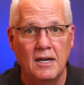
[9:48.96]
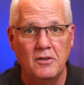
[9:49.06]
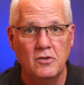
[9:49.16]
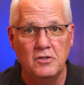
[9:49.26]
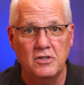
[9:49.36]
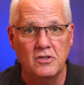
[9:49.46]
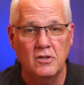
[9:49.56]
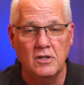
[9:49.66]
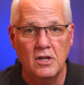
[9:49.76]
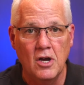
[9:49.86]
you're just
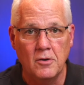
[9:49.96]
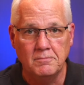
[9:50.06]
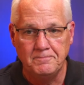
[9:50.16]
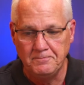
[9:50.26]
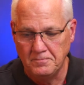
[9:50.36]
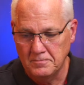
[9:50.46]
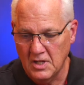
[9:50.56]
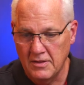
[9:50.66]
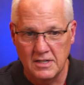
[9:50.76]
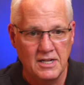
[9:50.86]
good to go.
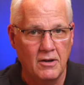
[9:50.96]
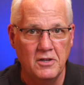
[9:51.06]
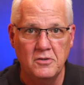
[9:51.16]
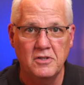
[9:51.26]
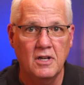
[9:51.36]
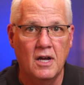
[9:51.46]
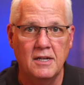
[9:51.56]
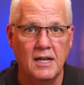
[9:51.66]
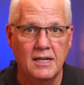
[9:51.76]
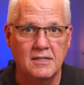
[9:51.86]
And that's how I use the
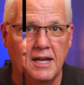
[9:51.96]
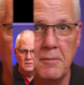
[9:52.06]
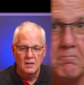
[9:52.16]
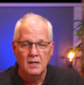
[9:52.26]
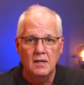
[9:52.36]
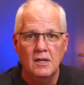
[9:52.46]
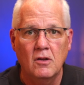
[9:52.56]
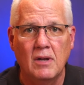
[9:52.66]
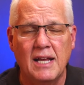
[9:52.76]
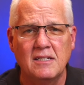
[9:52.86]
Contacts app.
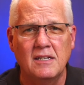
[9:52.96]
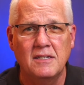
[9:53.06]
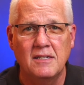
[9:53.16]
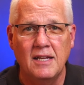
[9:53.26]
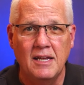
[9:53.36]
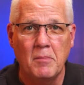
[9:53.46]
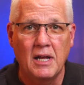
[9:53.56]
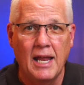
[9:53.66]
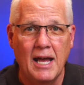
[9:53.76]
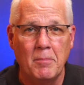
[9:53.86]
Lastly is the
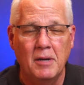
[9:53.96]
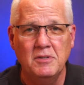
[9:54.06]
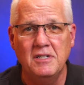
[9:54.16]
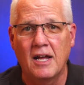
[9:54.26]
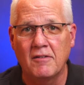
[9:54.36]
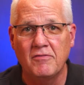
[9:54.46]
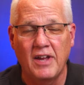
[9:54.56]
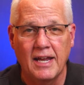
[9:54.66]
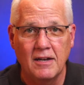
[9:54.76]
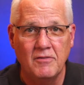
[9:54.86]
email app. I'm just not a
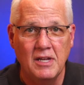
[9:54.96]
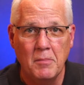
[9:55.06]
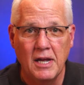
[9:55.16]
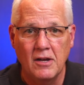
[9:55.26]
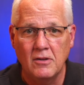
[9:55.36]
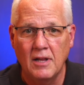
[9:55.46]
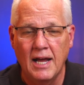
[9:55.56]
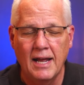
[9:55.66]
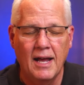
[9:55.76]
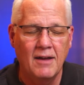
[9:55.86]
fan of email.
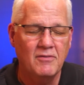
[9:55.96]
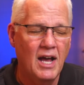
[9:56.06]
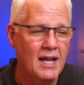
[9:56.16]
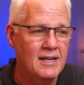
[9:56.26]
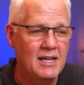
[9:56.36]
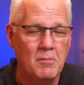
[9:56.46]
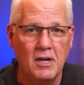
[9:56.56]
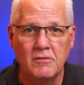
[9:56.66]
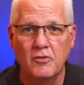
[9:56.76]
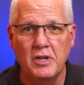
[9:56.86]
I've gotten
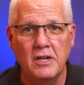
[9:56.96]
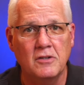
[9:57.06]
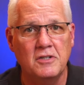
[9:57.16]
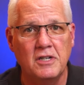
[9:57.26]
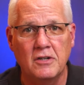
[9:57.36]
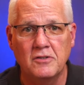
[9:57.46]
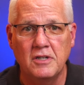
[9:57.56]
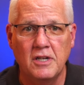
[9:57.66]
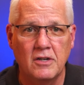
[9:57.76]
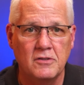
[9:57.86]
email for years and years
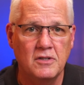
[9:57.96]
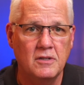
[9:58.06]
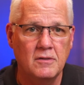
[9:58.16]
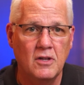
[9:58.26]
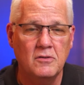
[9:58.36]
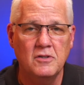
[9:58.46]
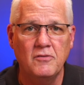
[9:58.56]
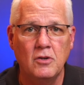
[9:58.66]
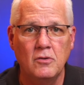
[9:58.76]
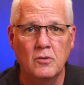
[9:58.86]
and years, and those
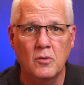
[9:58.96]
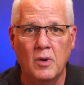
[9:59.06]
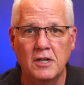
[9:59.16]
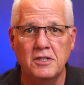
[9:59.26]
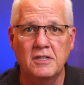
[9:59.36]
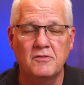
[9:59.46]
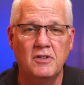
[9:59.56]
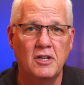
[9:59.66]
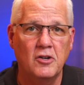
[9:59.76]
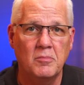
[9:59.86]
of you who are watching this
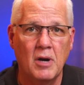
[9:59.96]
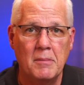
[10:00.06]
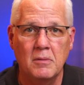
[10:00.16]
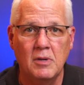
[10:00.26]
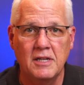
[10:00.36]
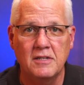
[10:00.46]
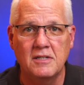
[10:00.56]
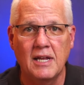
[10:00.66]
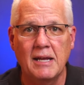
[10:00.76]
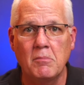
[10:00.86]
video, probably the
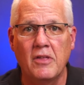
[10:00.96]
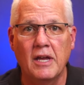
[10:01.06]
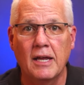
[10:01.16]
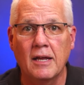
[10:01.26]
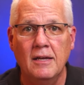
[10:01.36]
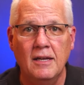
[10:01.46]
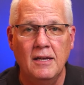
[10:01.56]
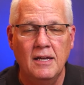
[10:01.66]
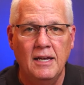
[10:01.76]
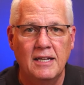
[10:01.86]
same thing.
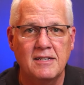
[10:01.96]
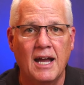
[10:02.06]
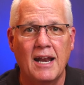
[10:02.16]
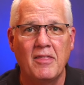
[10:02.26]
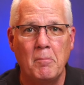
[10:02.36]
It's kind of